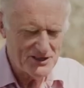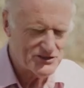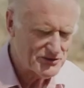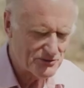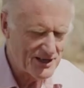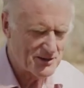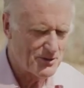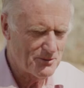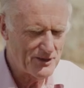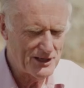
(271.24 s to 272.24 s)
fences around a
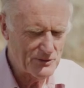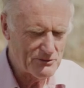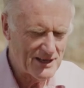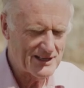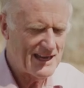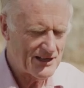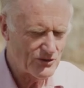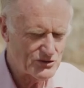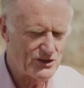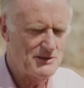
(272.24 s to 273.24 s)
property and we run cattle
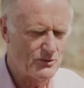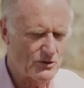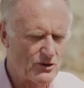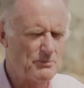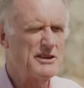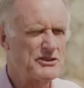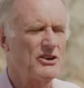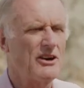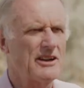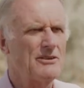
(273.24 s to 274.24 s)
or sheep or crop
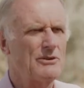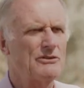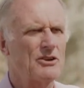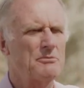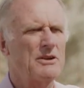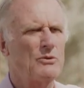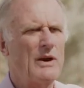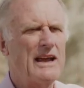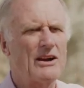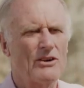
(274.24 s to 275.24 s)
inside it. We've got to be
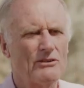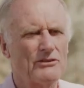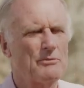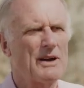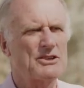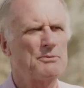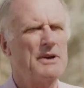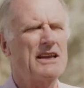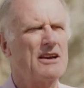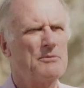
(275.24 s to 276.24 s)
aware of the much
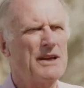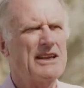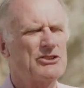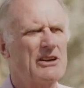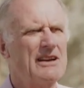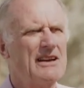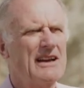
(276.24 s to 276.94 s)
bigger picture